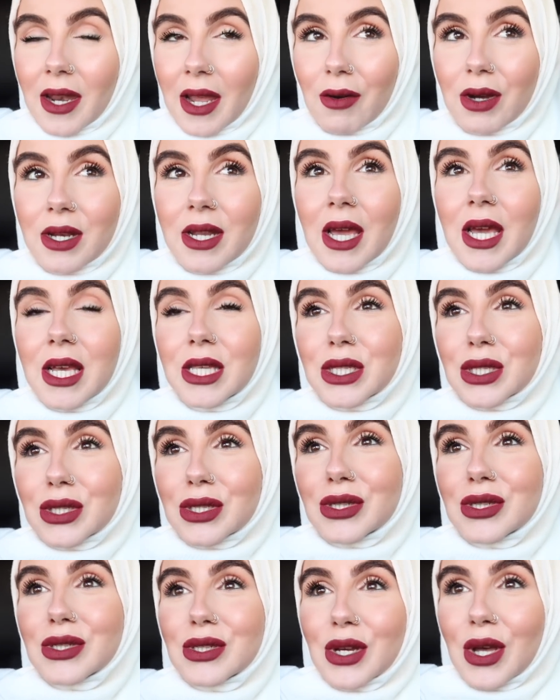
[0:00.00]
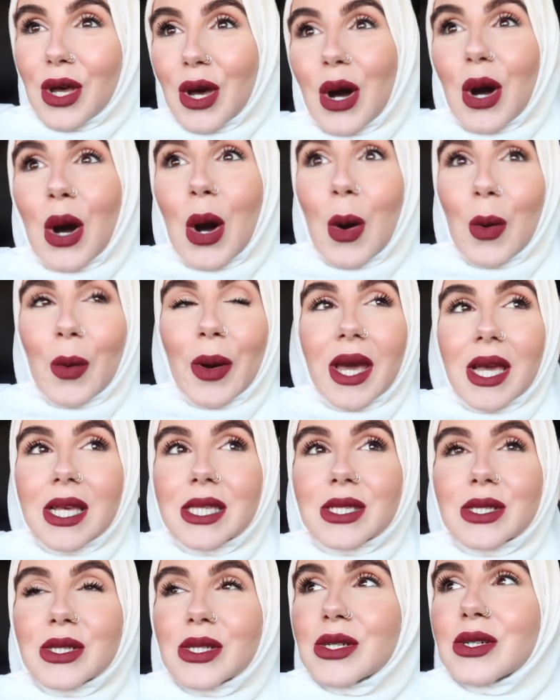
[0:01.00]
nowadays. Always nude.
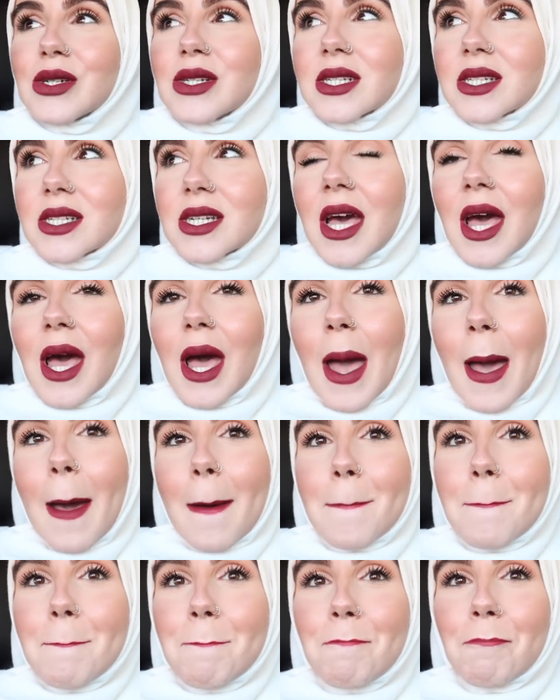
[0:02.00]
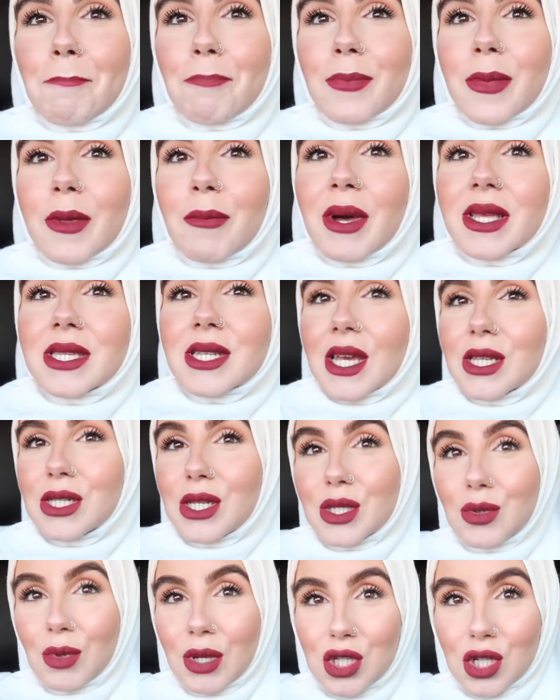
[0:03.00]
Always nude. Um, but it's nice
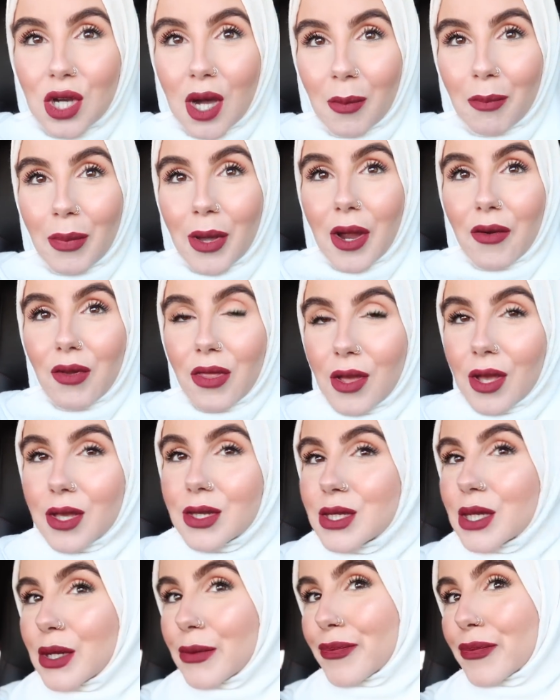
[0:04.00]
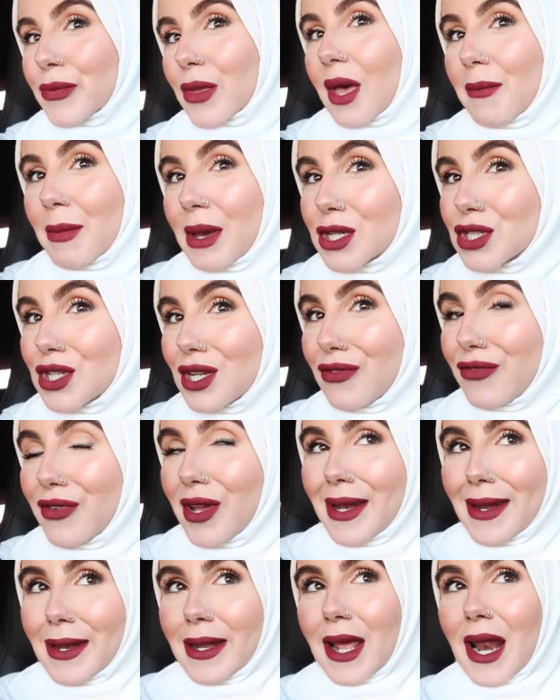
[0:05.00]
to switch up here and there, so I'm actually
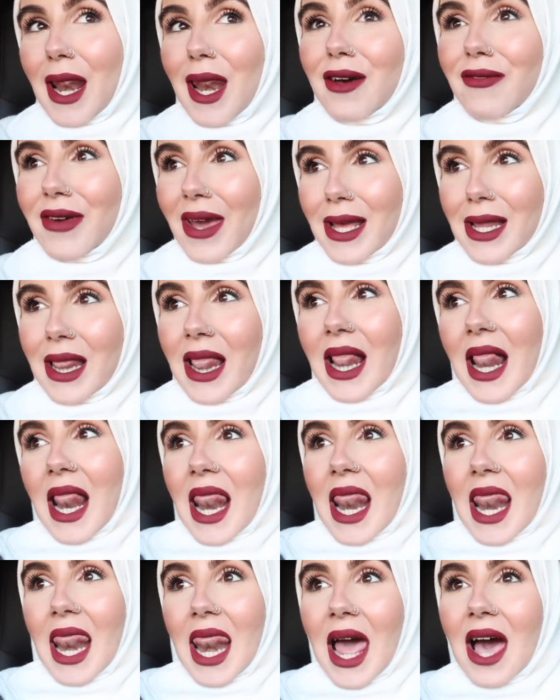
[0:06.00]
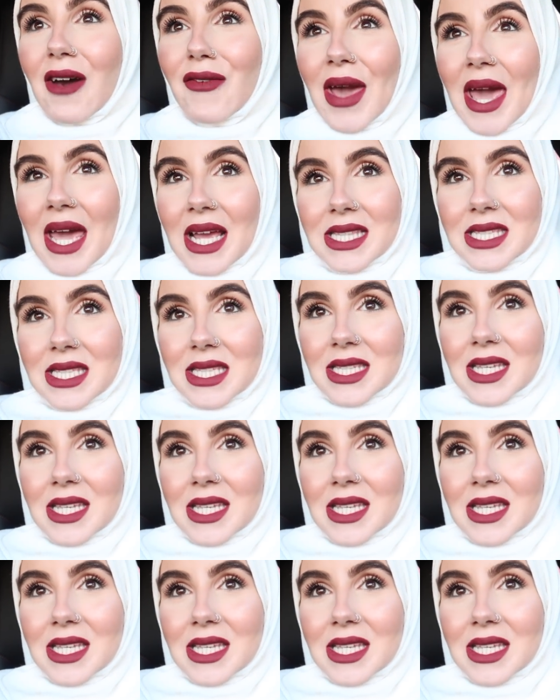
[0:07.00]
feeling it. Love it. Love it.